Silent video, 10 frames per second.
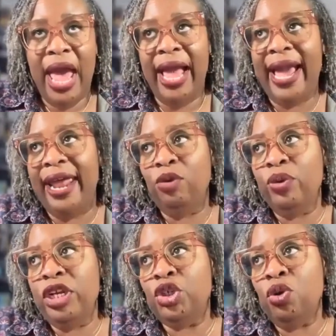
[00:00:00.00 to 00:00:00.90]
I got to
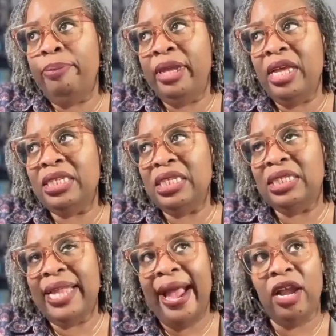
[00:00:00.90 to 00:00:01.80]
redo it because
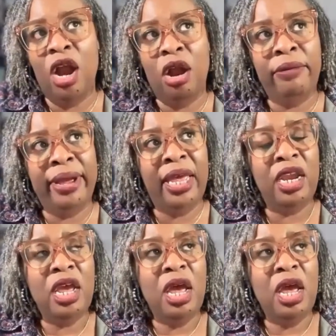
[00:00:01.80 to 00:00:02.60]
it's not current.